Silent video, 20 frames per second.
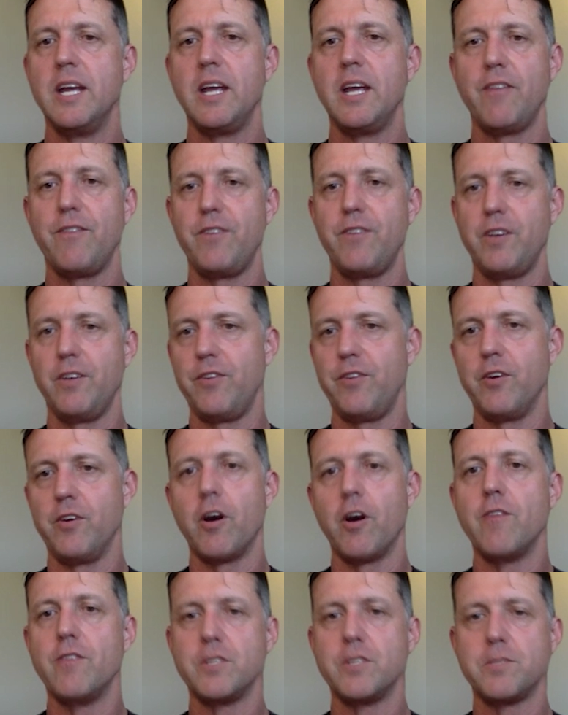If you're
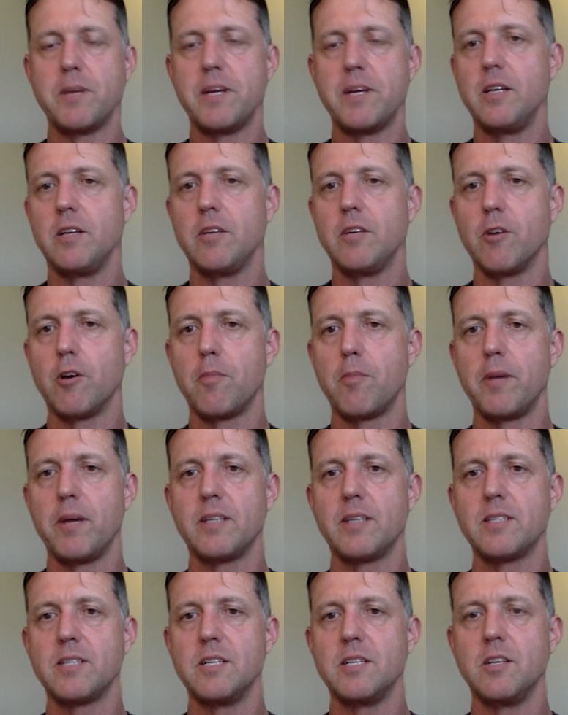overspending your
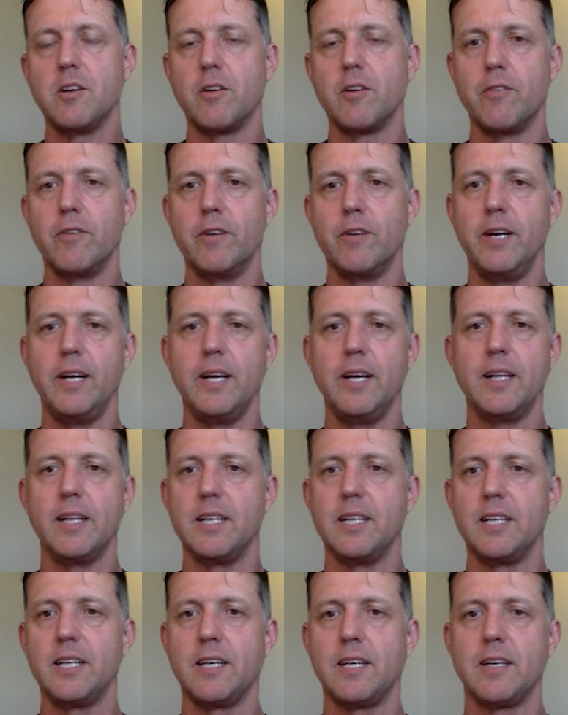OPEX and you're not
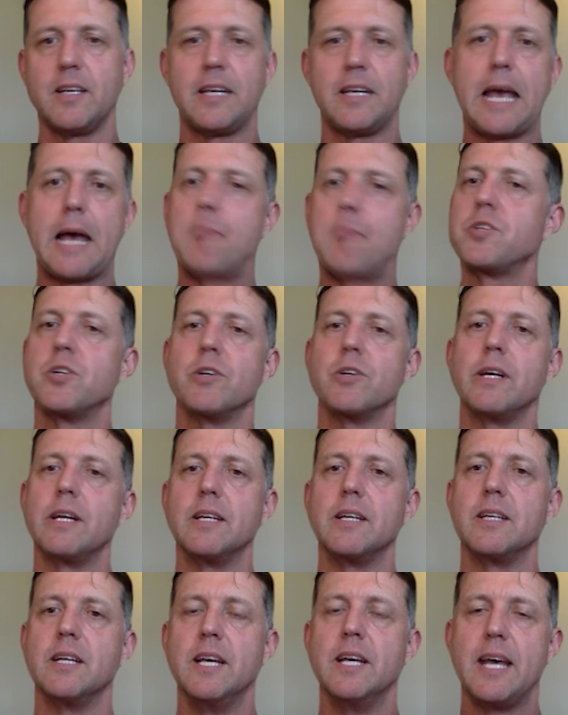really capturing
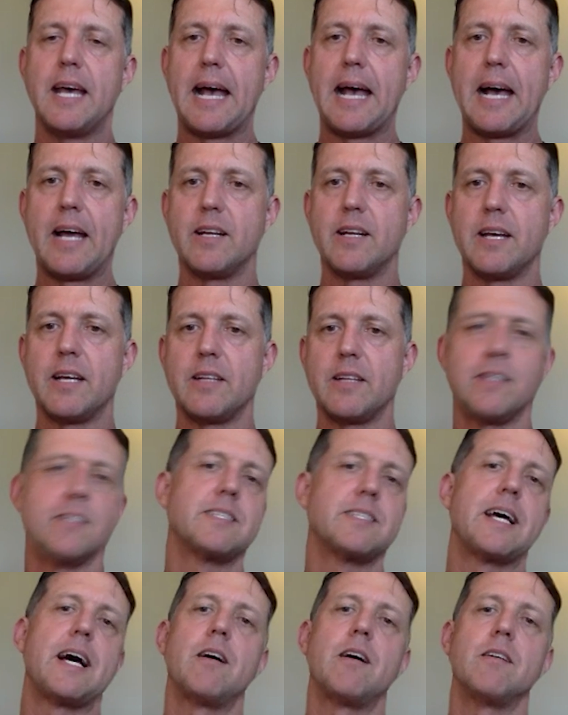it at the
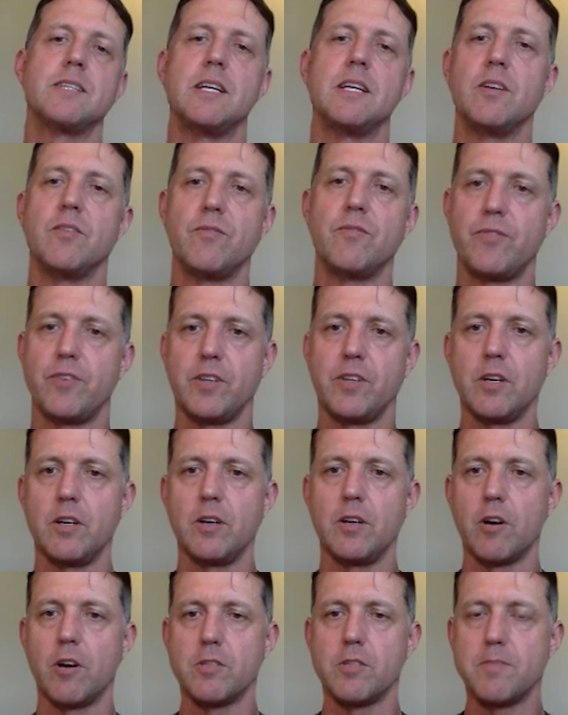sales end for your
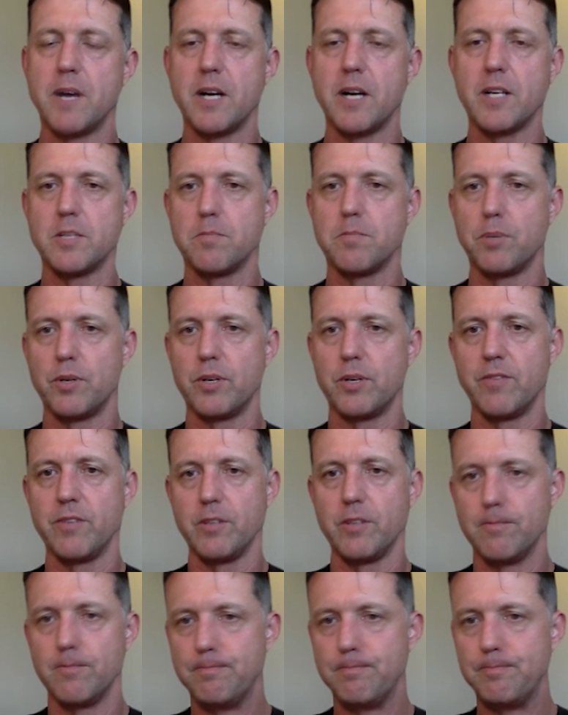gross margin point of view.